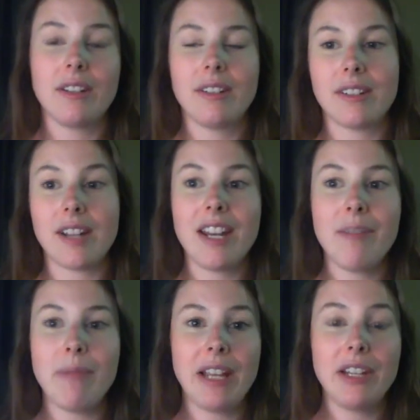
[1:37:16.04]
study
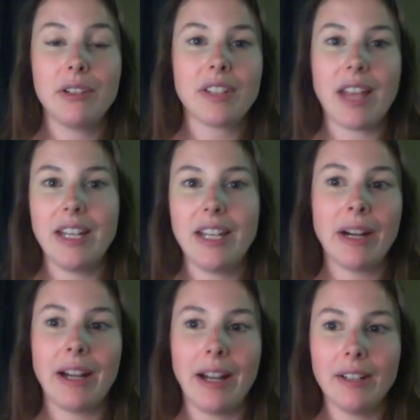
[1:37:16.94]
manuals
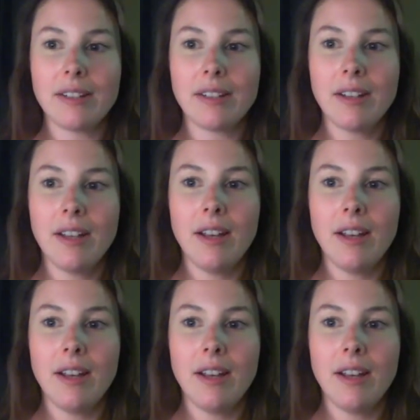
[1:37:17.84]
anywhere else,